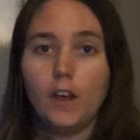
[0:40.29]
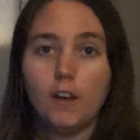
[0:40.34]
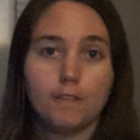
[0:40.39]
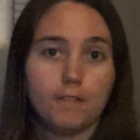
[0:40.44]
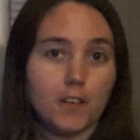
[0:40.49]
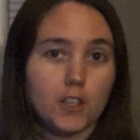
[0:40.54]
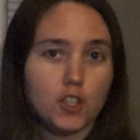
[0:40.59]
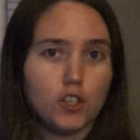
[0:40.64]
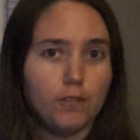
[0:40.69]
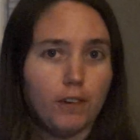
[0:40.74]

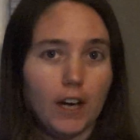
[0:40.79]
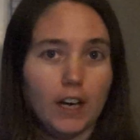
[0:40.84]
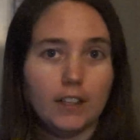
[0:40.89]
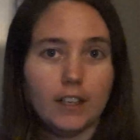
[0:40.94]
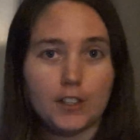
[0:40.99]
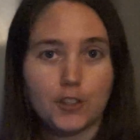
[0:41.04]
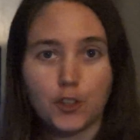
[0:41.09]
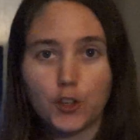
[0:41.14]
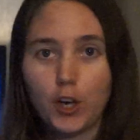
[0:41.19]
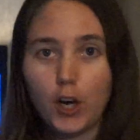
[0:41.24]
First of all,
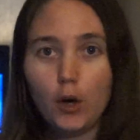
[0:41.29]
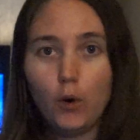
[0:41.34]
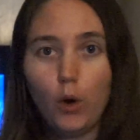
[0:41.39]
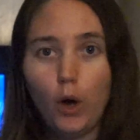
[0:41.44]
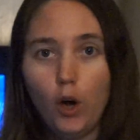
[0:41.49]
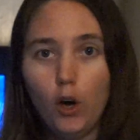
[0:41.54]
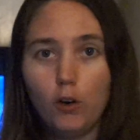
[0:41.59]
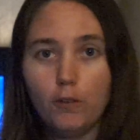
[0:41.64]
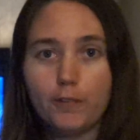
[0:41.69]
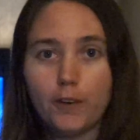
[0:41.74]
let's go
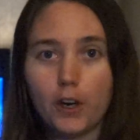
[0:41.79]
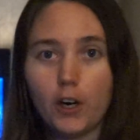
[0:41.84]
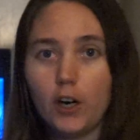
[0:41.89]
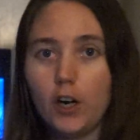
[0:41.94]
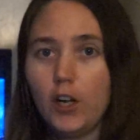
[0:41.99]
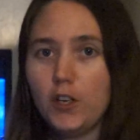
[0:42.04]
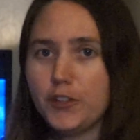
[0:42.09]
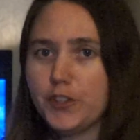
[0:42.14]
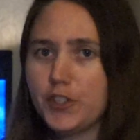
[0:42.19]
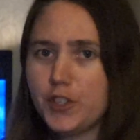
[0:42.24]
over
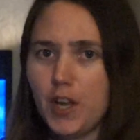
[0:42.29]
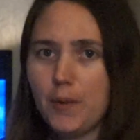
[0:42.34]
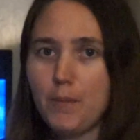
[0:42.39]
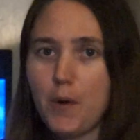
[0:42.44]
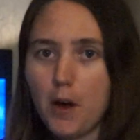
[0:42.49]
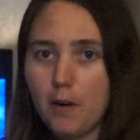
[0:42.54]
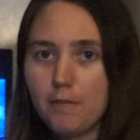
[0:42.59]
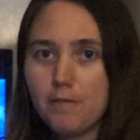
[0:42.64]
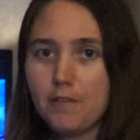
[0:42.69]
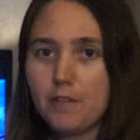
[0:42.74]
some
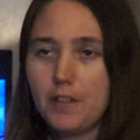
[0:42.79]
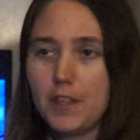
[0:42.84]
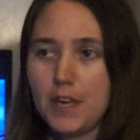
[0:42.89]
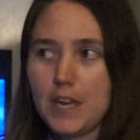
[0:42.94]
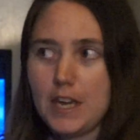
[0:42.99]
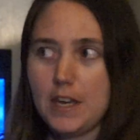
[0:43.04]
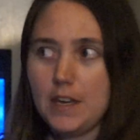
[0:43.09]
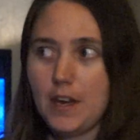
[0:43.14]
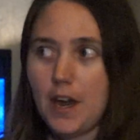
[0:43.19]
of the